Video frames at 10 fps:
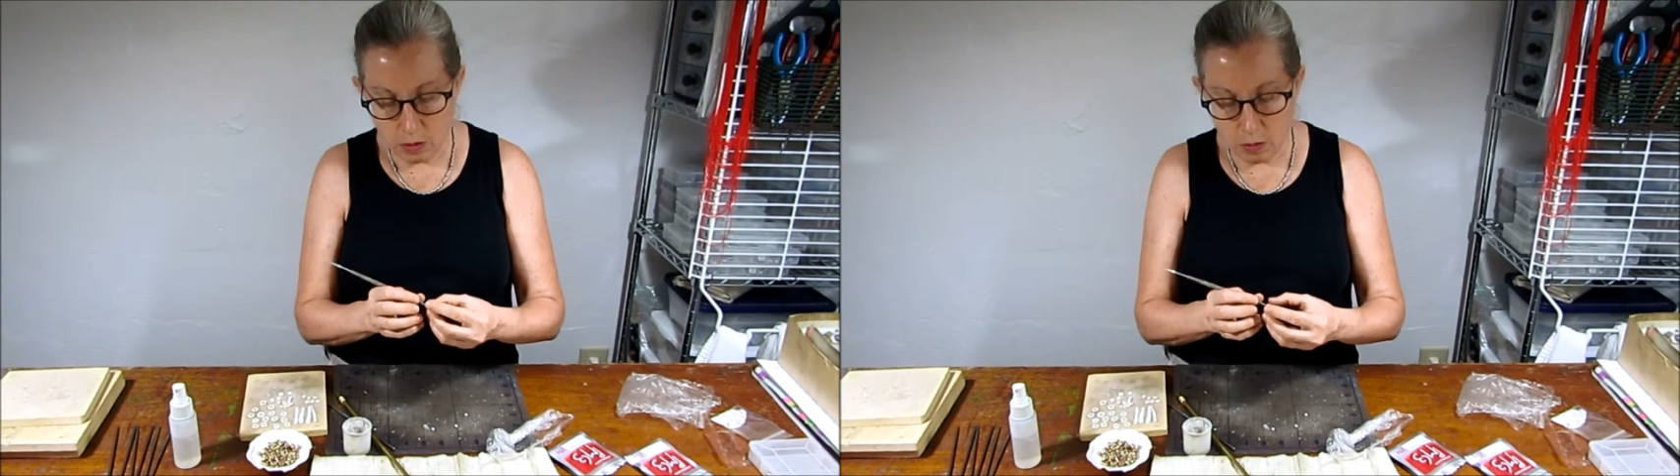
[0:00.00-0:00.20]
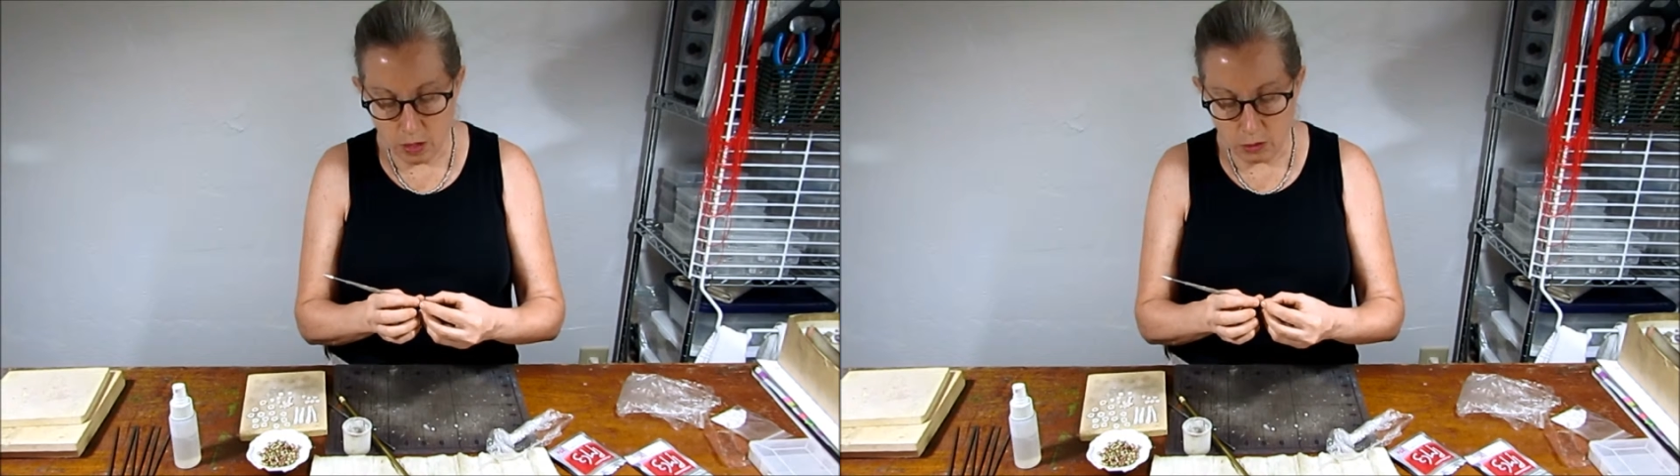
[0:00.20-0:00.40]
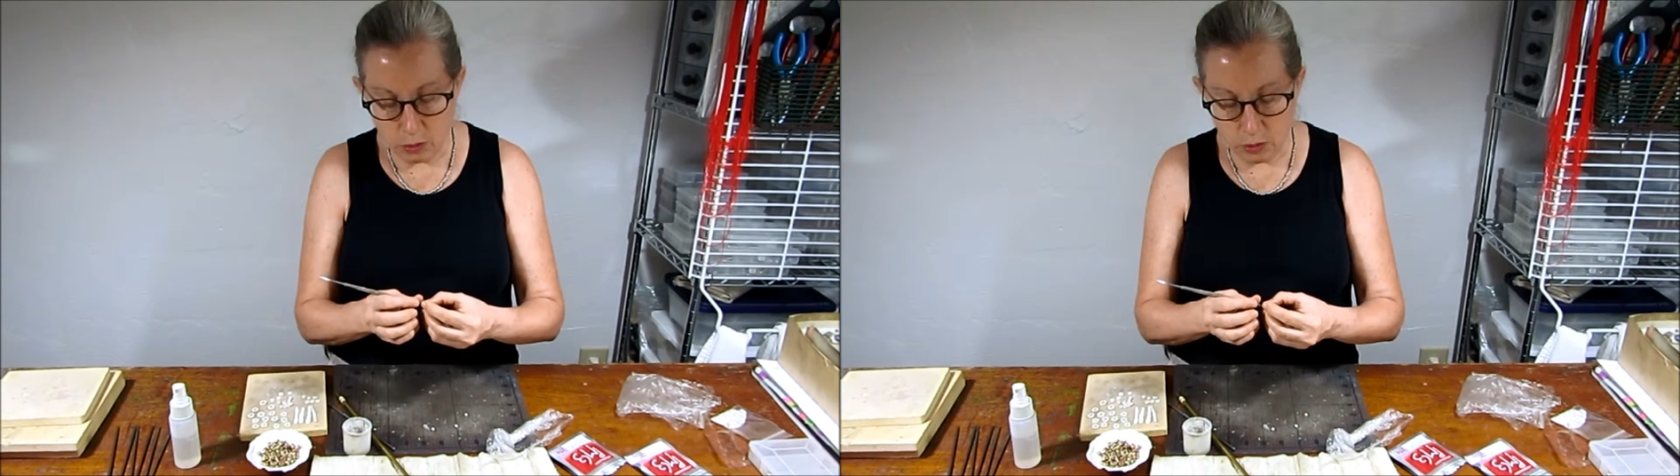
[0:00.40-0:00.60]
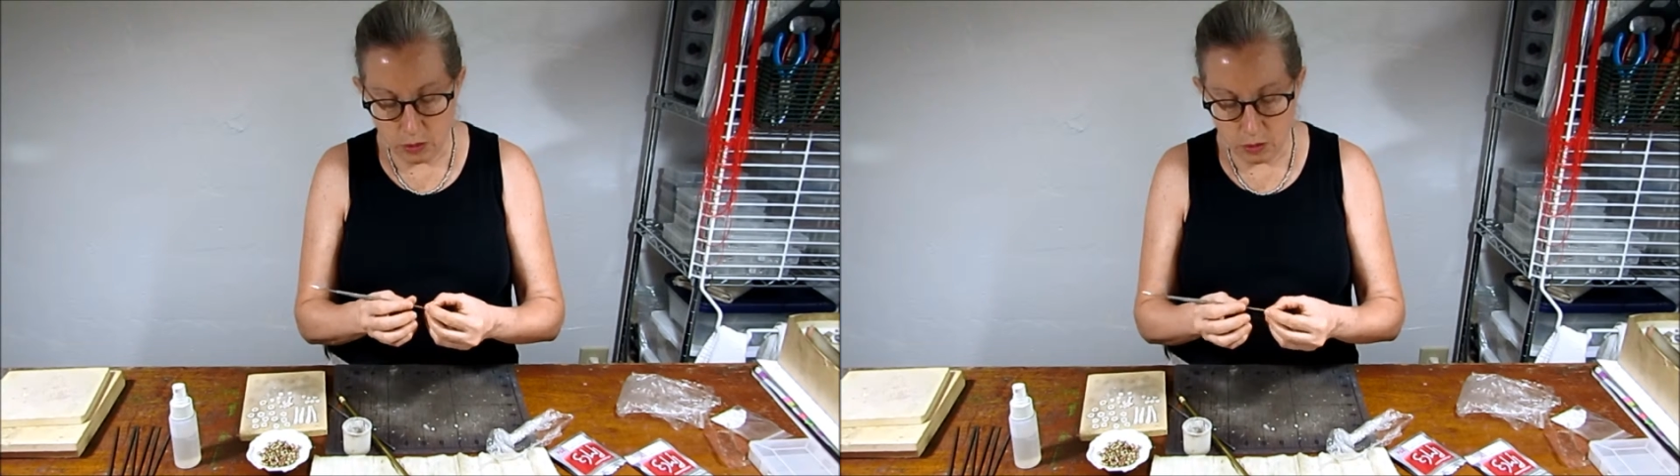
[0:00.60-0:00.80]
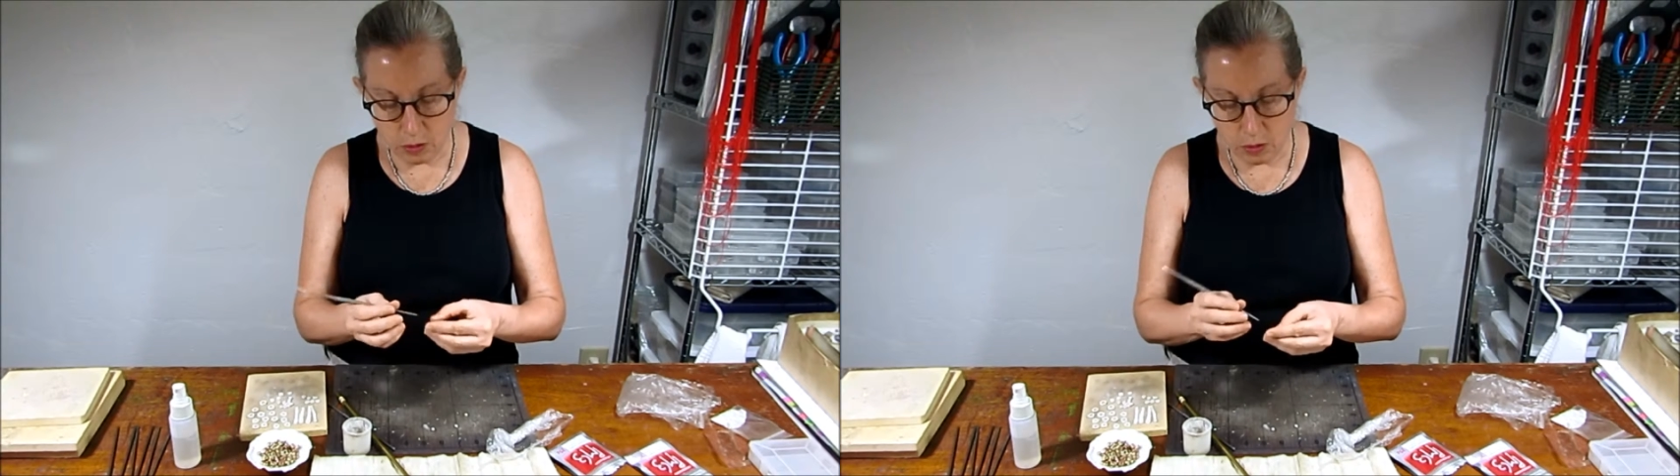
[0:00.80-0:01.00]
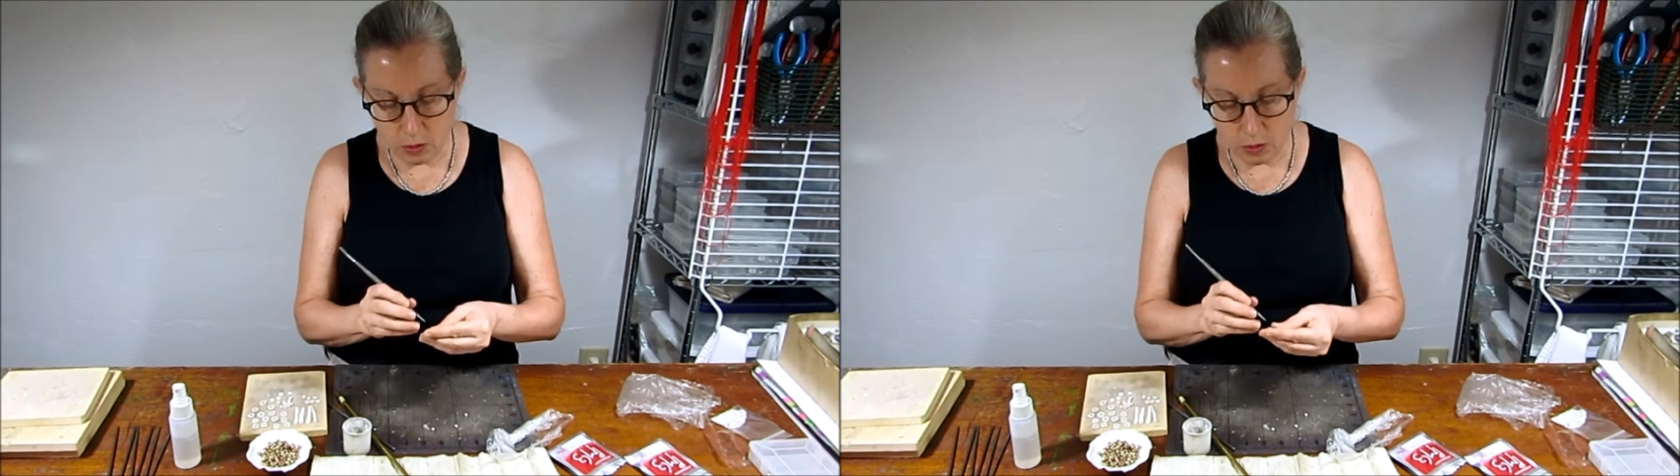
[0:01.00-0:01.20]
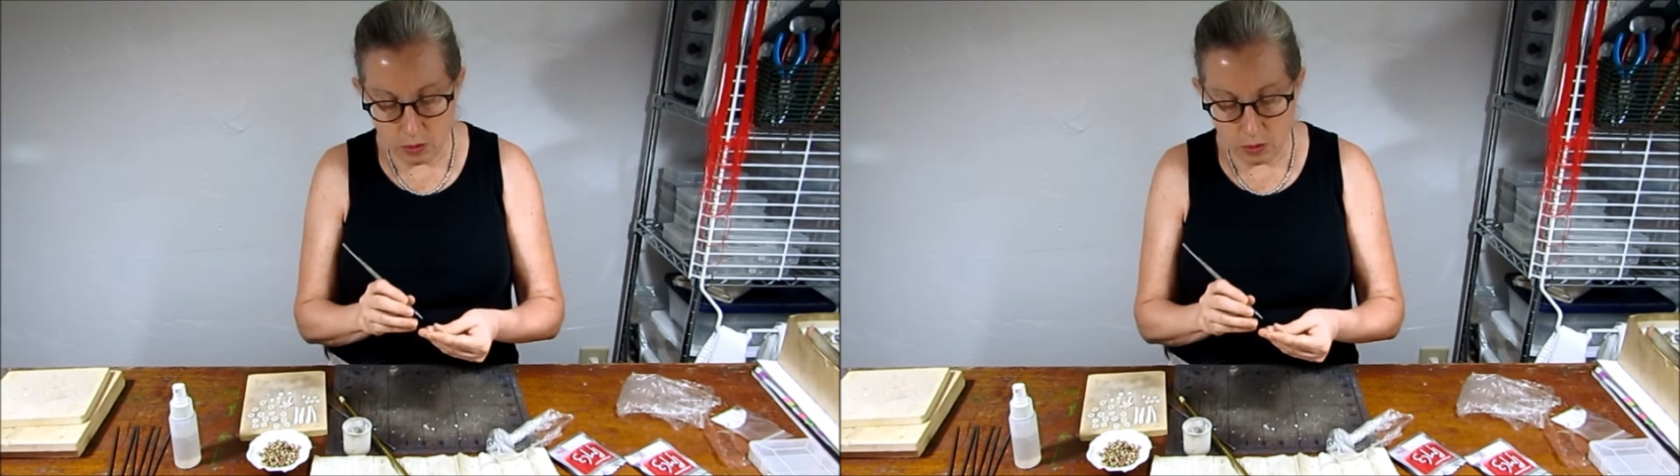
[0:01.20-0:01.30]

gradually so that